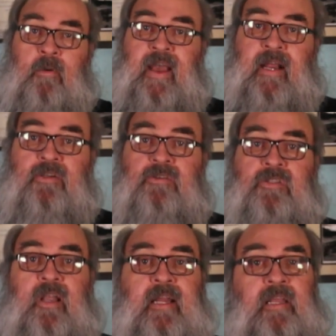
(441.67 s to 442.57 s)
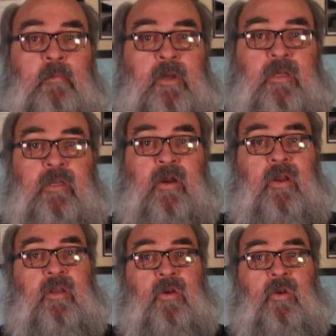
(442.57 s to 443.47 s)
of actors selecting military
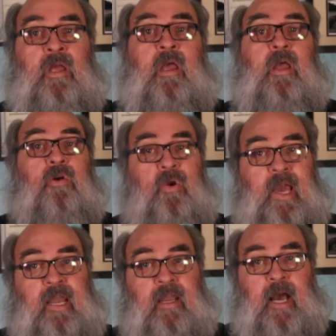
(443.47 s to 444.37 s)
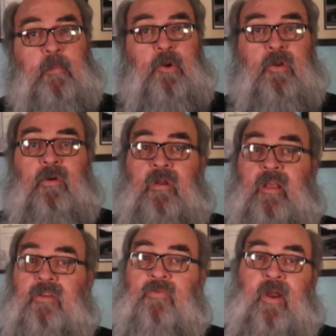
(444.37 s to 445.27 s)
duty created opportunities for